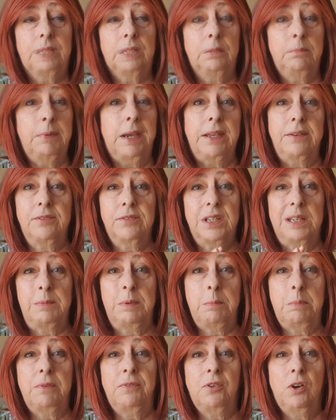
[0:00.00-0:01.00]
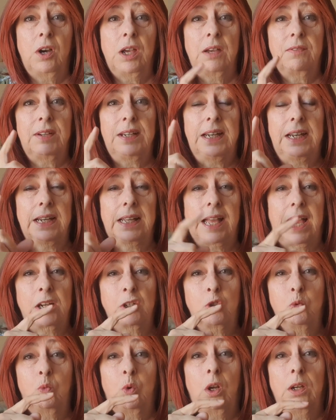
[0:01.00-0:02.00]
You might have seen me before. I have a little
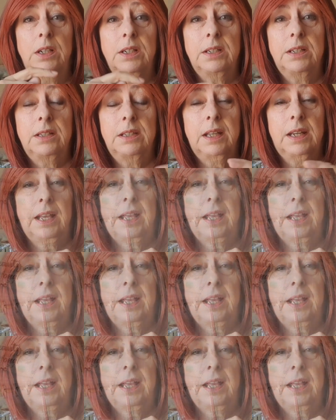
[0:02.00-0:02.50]
cash wallet